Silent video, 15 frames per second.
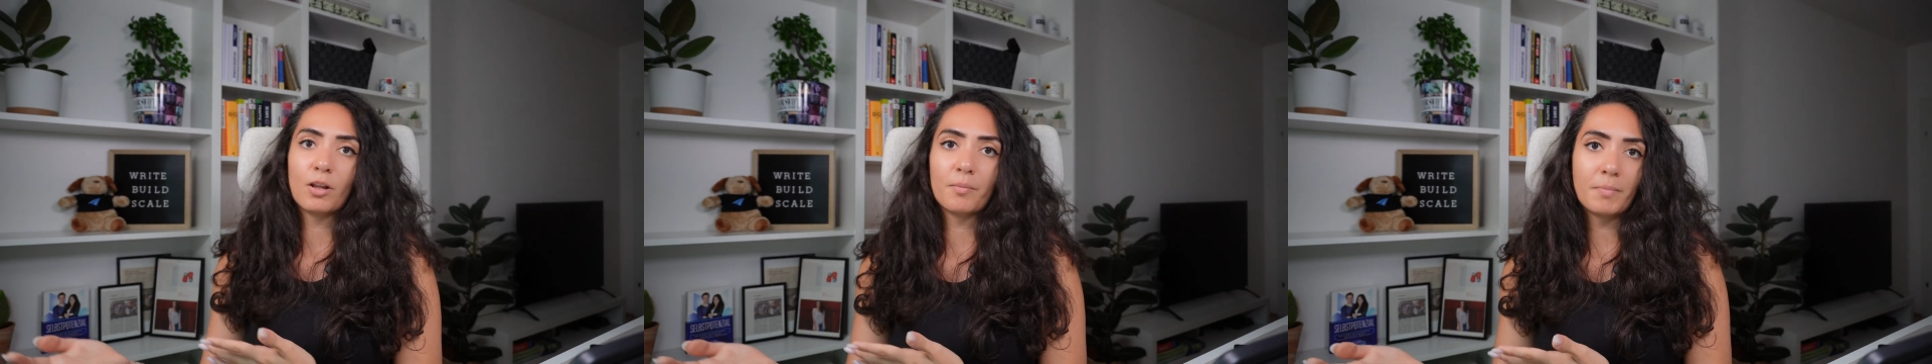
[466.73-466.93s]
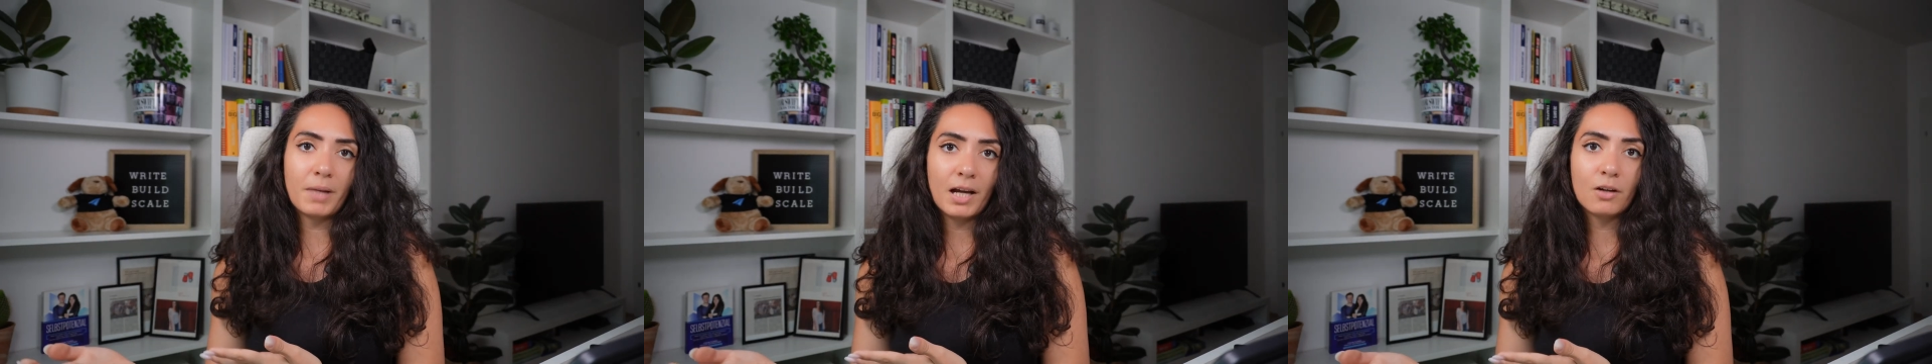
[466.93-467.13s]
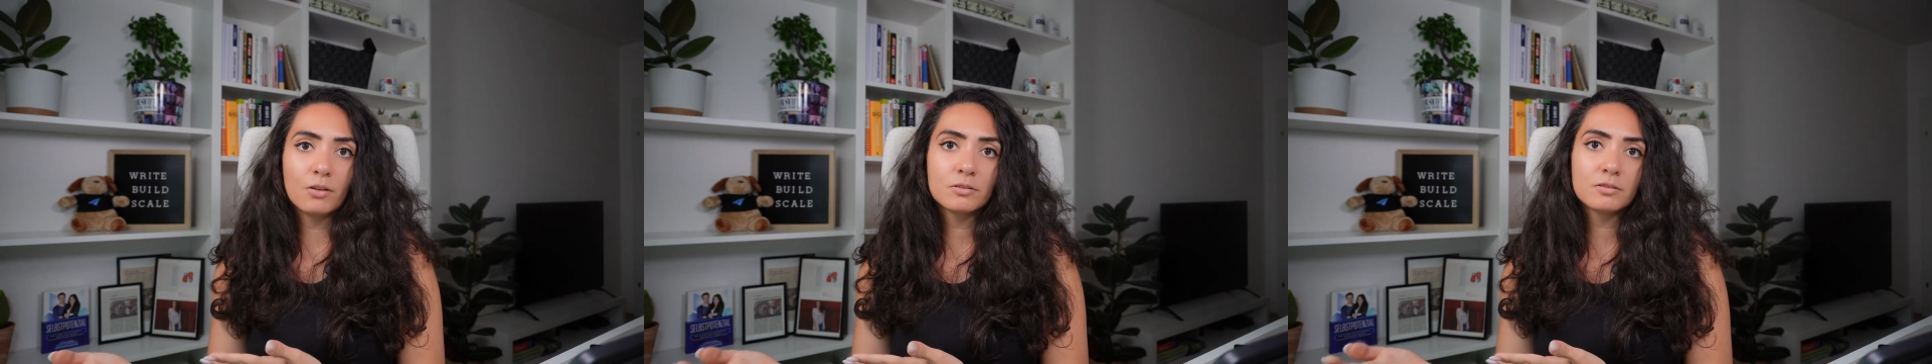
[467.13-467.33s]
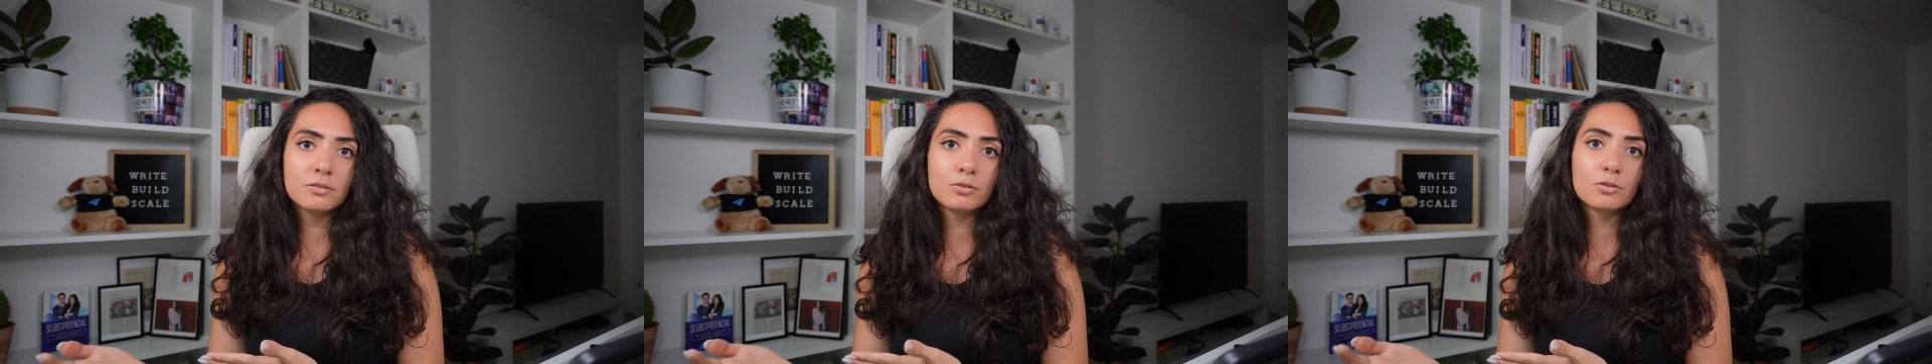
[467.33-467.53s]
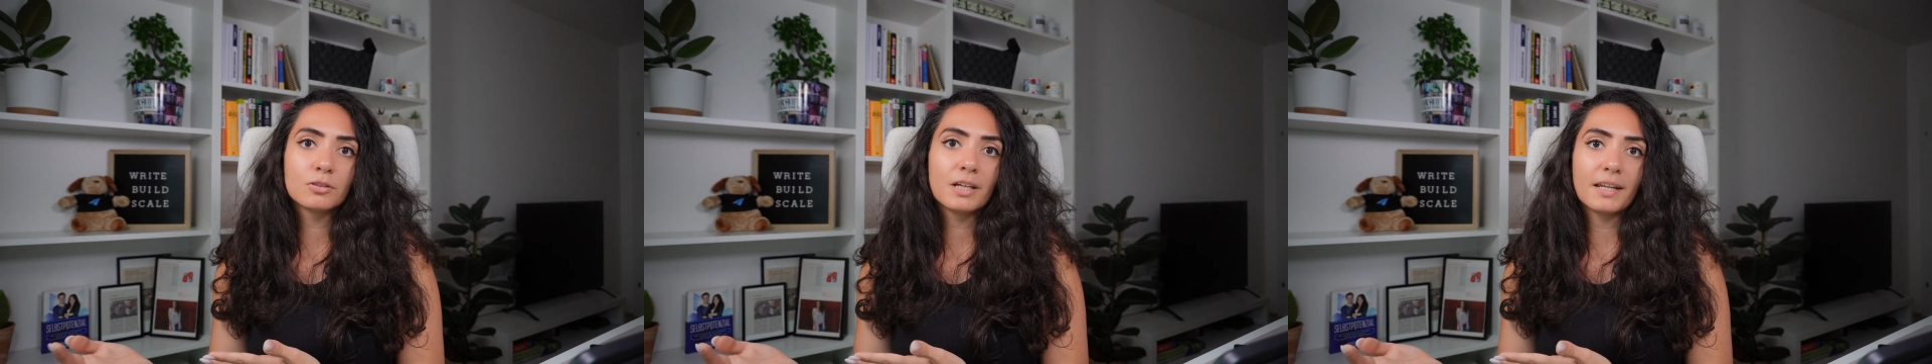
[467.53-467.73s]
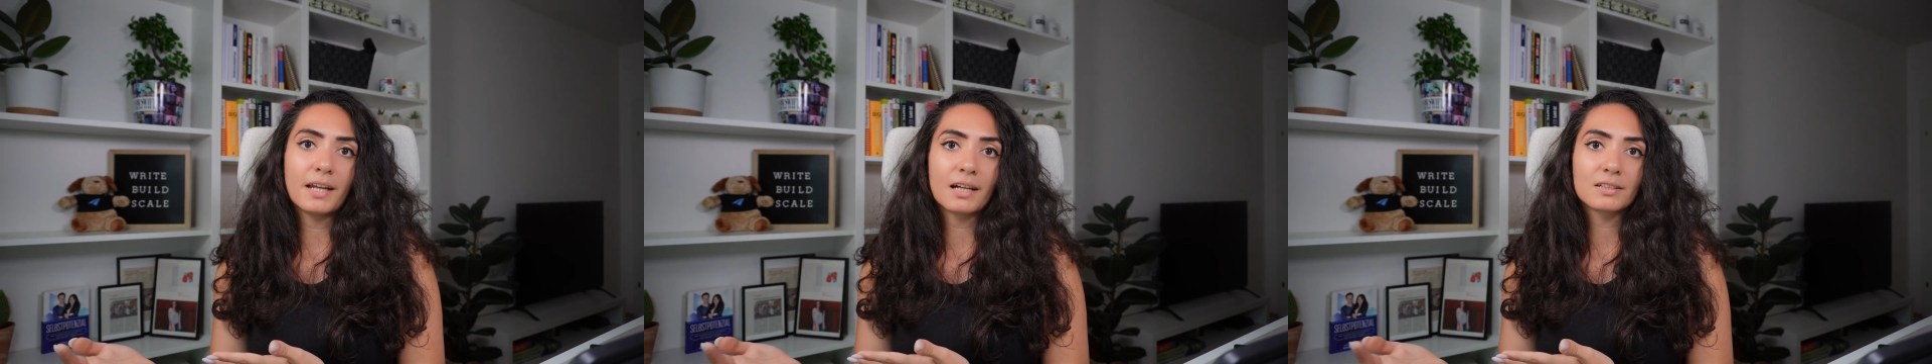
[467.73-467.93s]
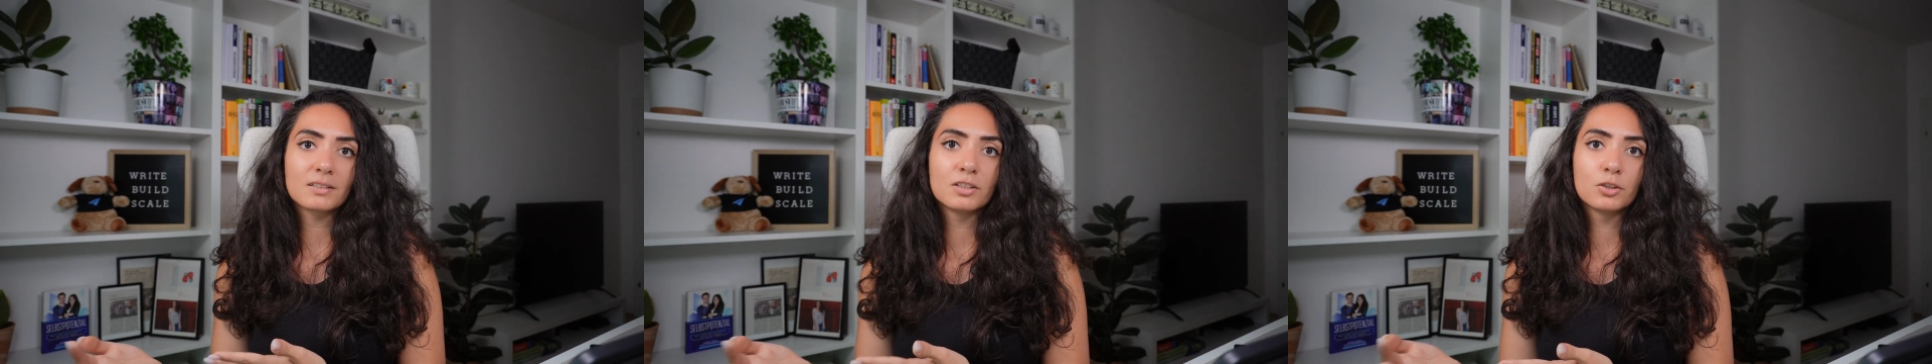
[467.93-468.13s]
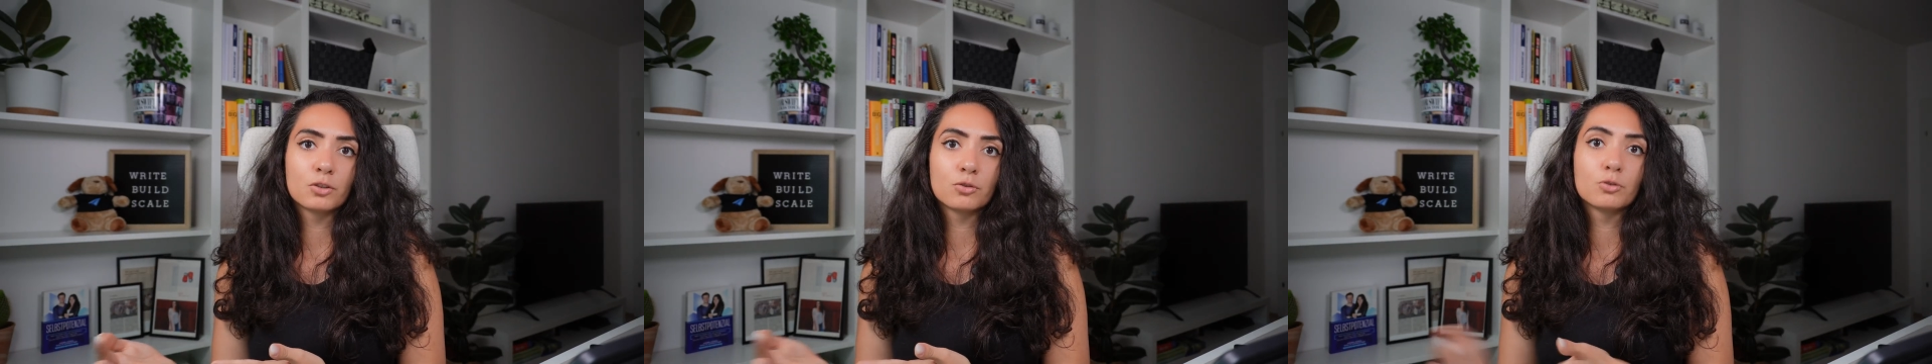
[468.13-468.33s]
amount to get
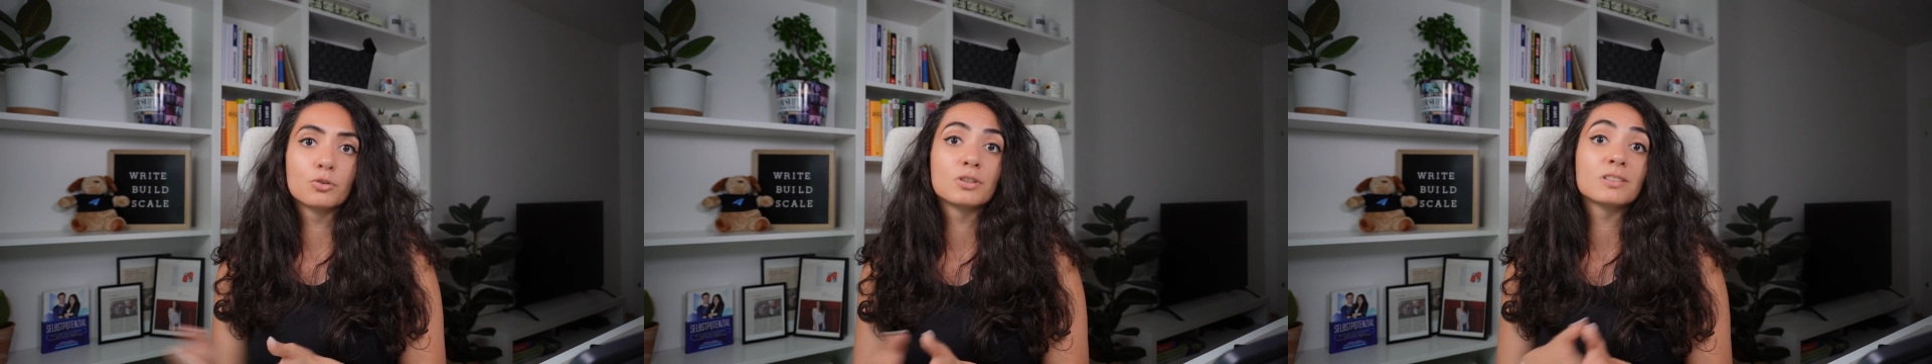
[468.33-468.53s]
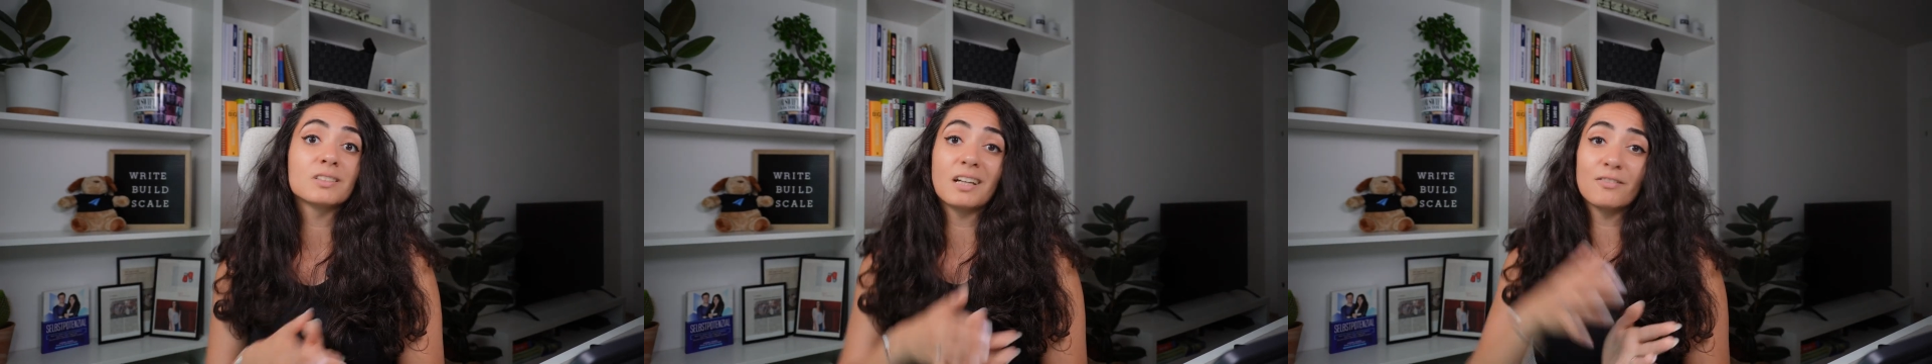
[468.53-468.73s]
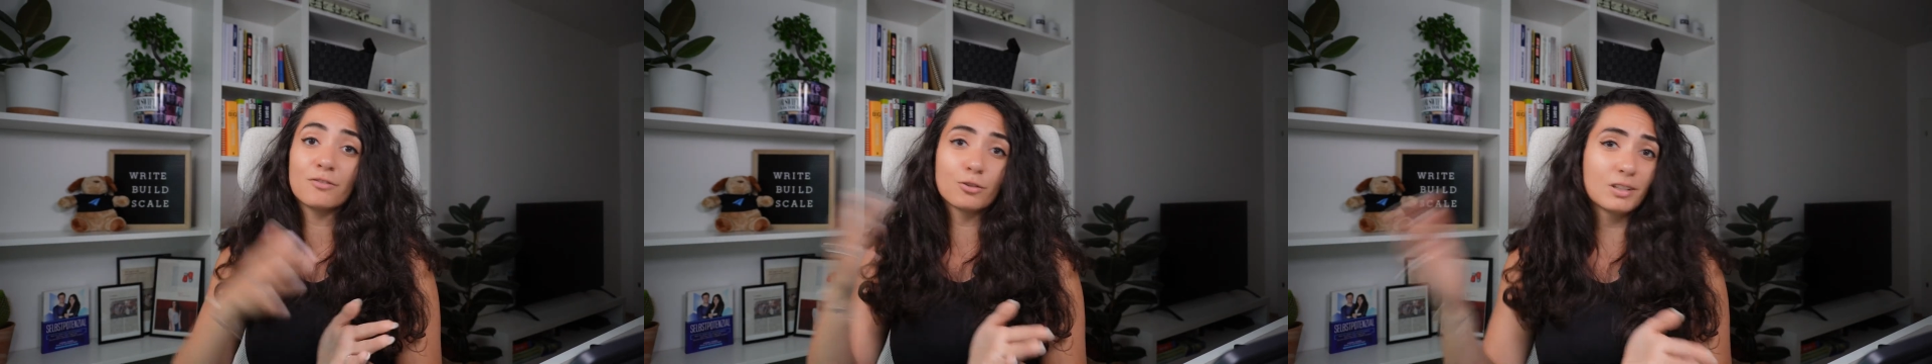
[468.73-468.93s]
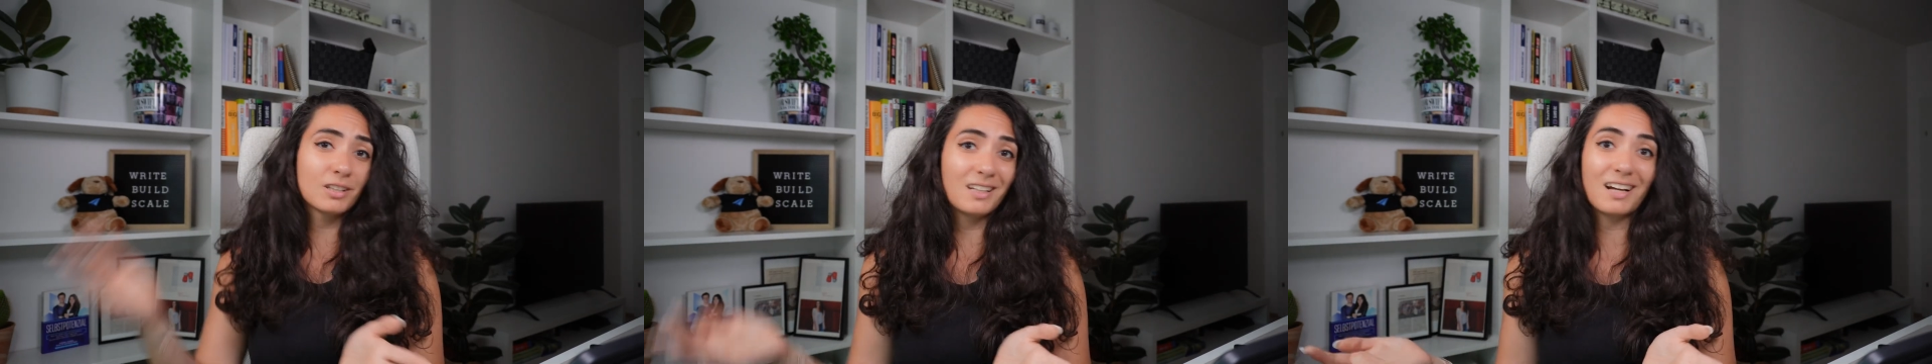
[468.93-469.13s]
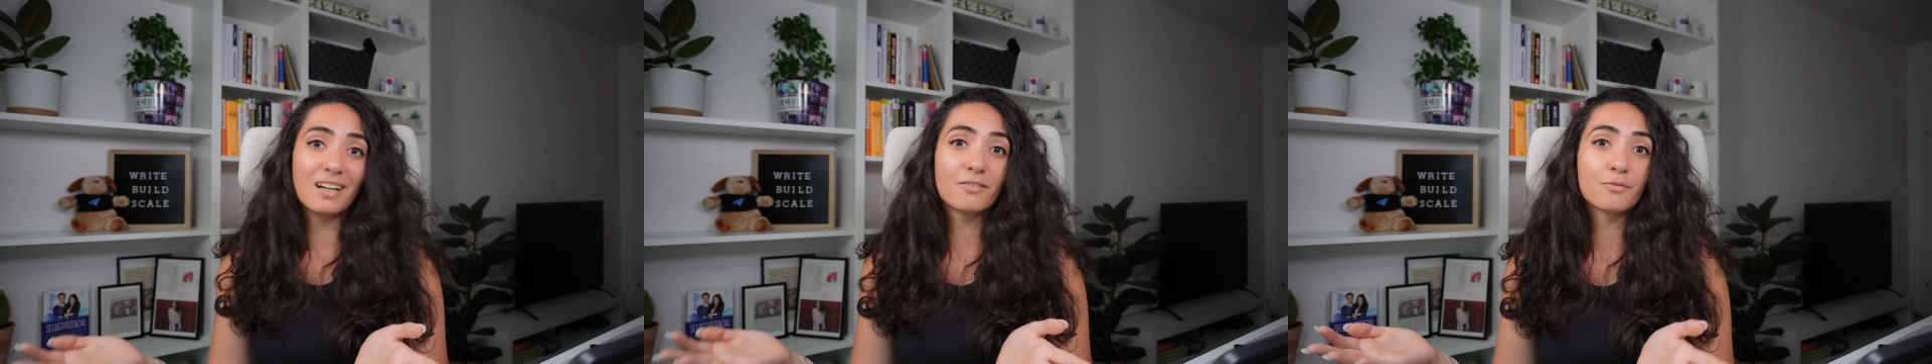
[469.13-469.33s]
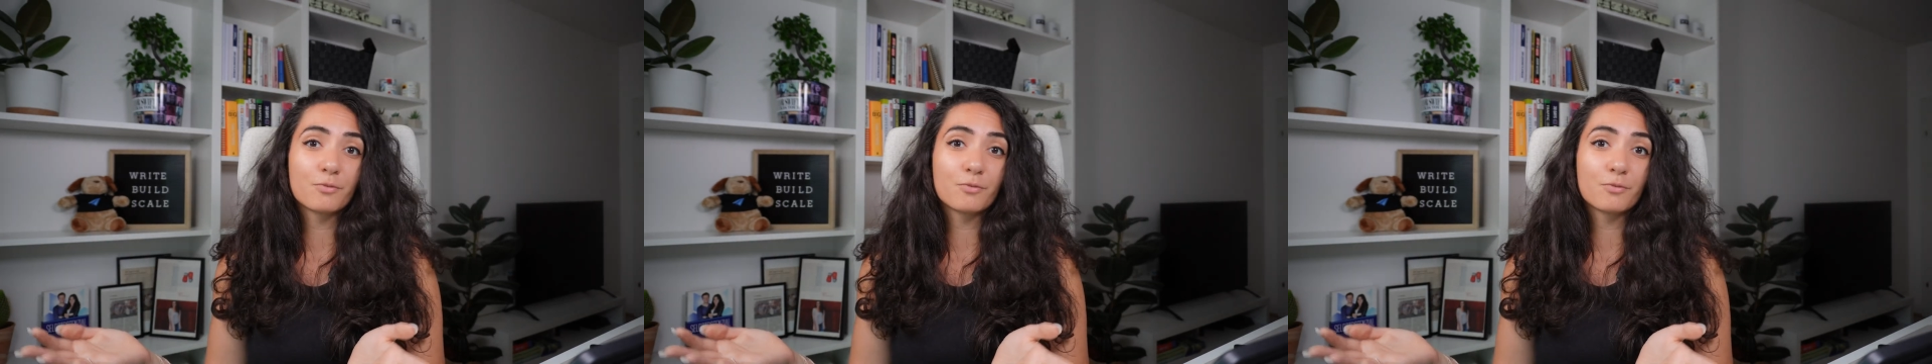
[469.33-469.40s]
access to several live